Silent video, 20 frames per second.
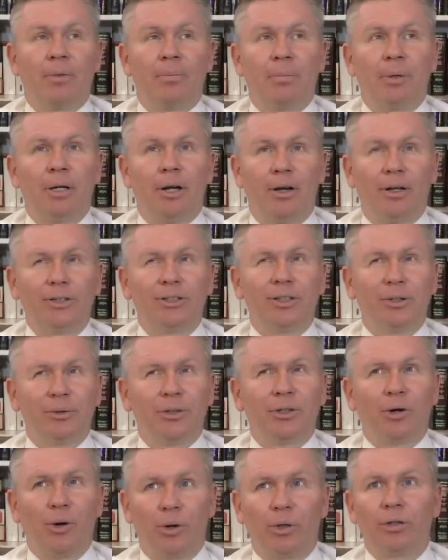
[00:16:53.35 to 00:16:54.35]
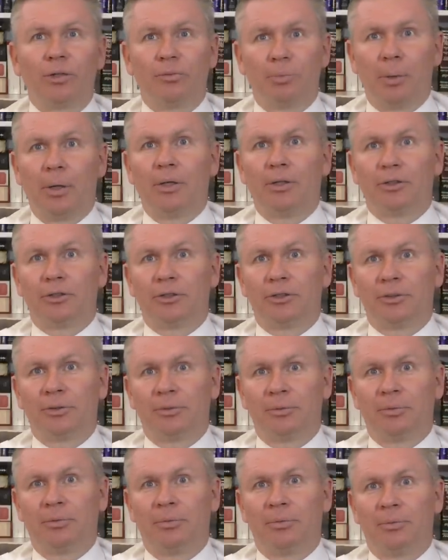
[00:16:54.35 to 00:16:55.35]
But also, the core of Paul's
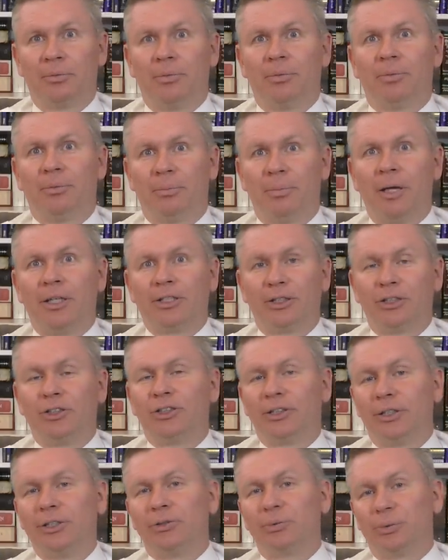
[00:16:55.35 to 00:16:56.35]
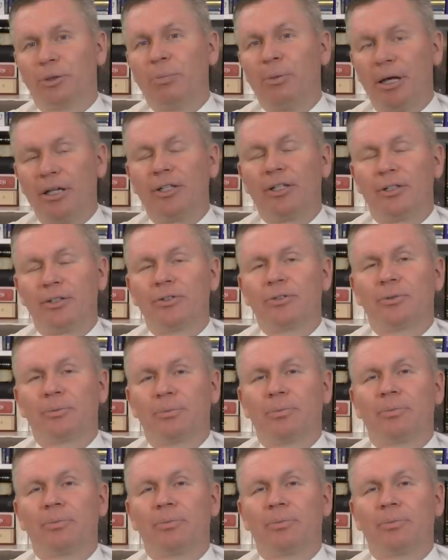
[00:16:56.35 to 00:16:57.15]
message is repentance.